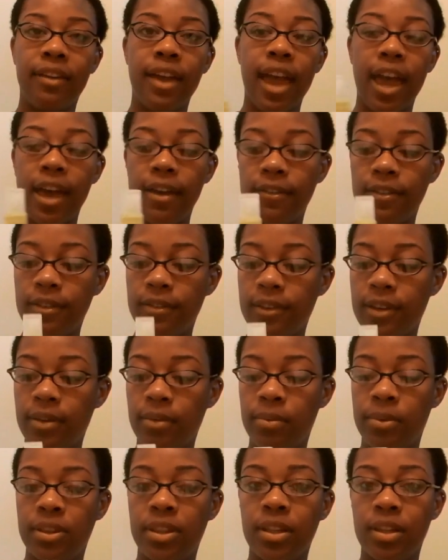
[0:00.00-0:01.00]
half of it
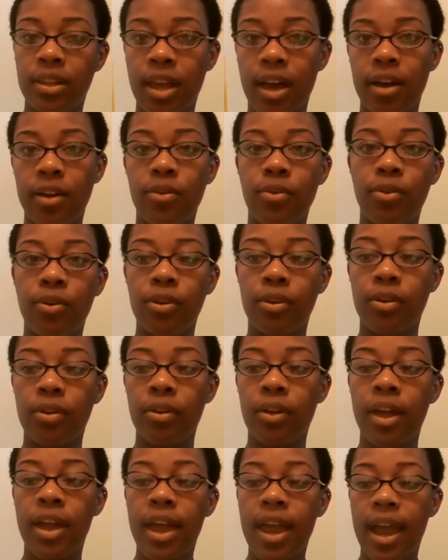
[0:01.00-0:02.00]
with the lock
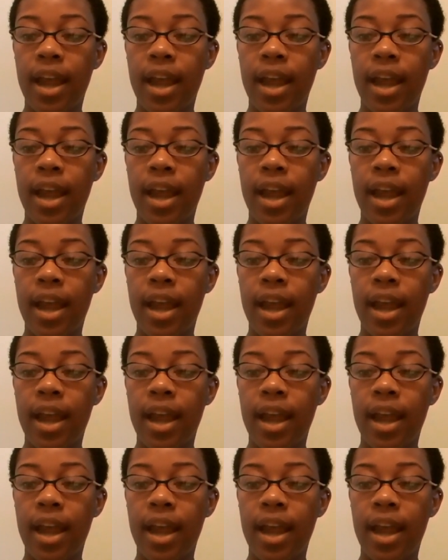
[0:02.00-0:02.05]
oil